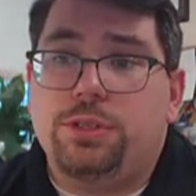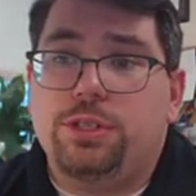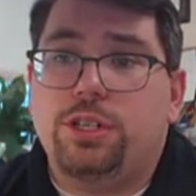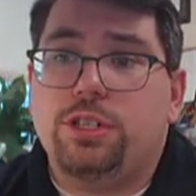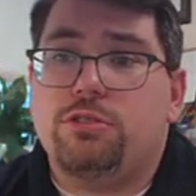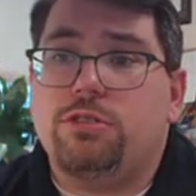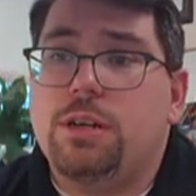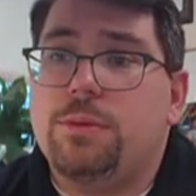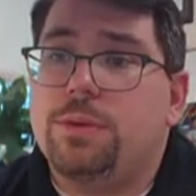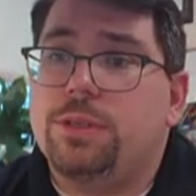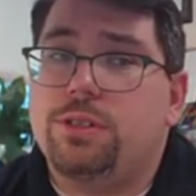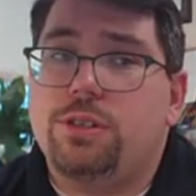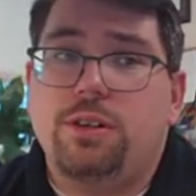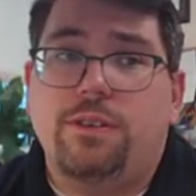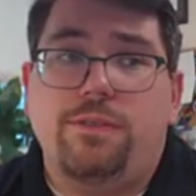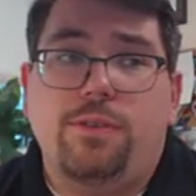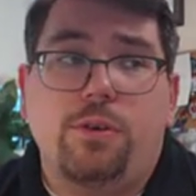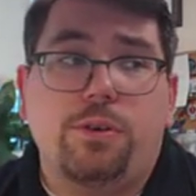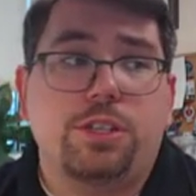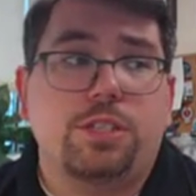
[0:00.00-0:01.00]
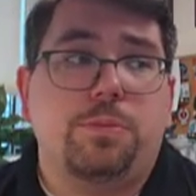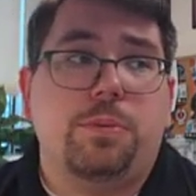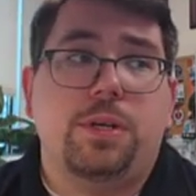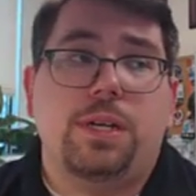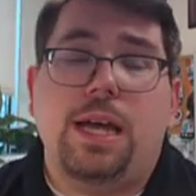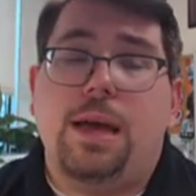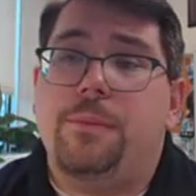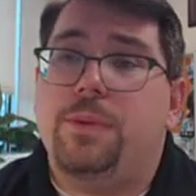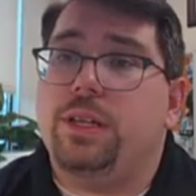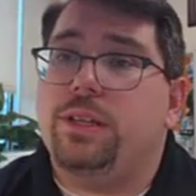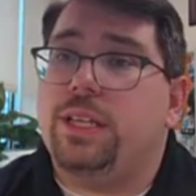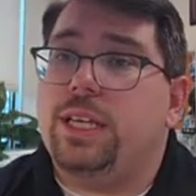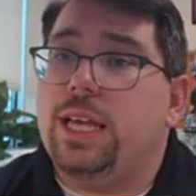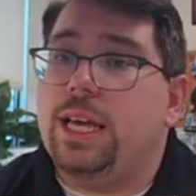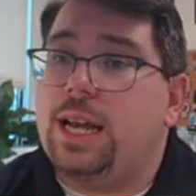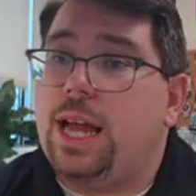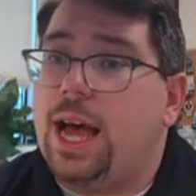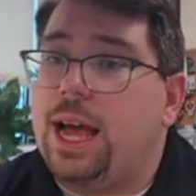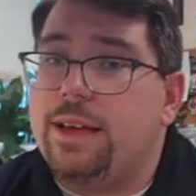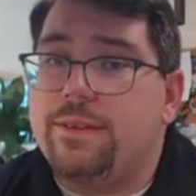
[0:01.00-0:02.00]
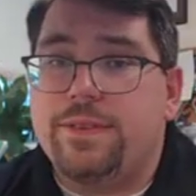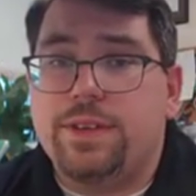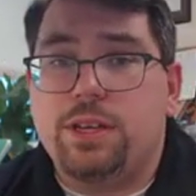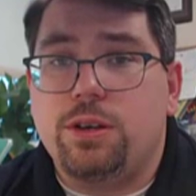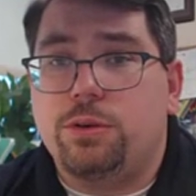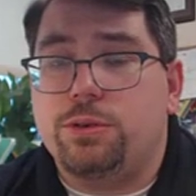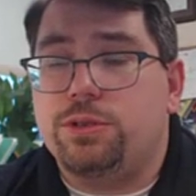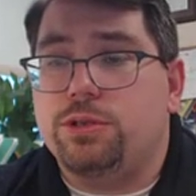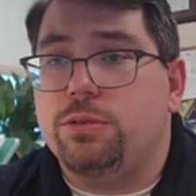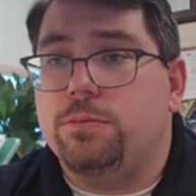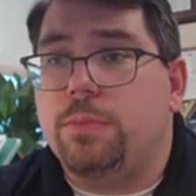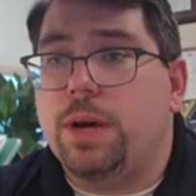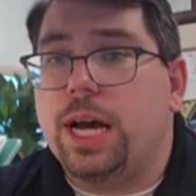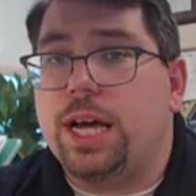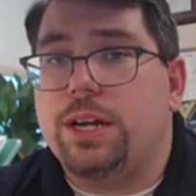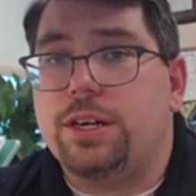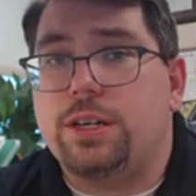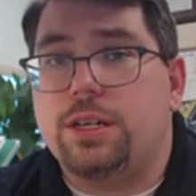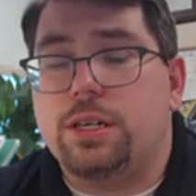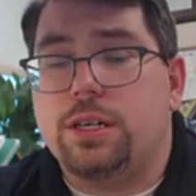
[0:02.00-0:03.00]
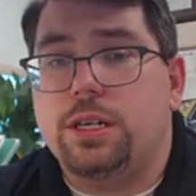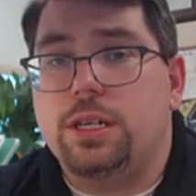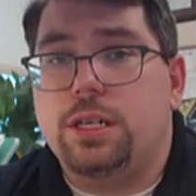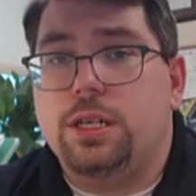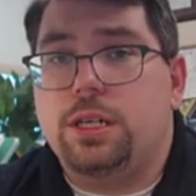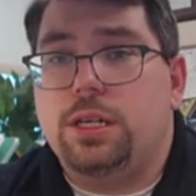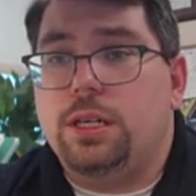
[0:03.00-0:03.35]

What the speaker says: So your treatment's going to focus predominantly on IV O2 monitor,